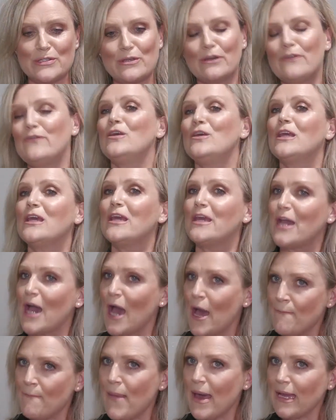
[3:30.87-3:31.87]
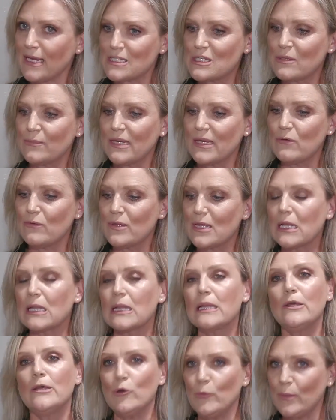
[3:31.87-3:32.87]
So if you can come back to me with a
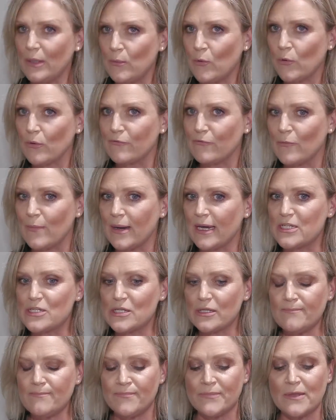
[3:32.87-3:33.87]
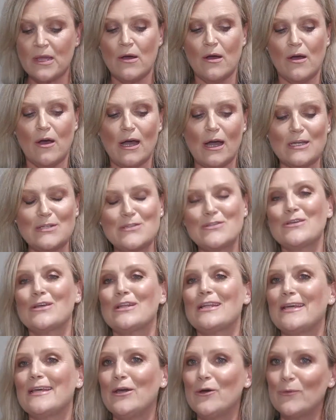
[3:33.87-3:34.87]
little bit more information, I can
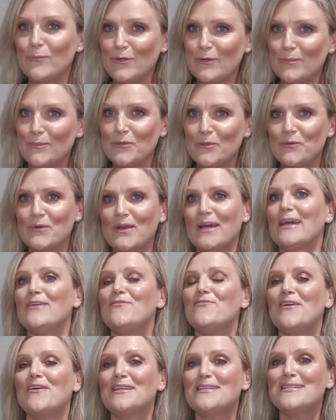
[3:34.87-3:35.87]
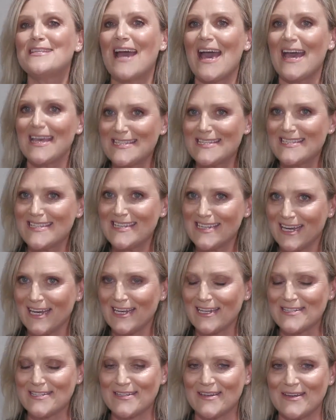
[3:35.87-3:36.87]
certainly help you build a fantastic
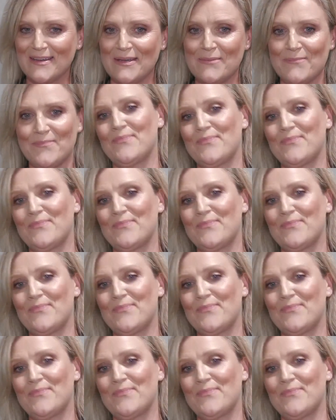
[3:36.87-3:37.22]
colour scheme.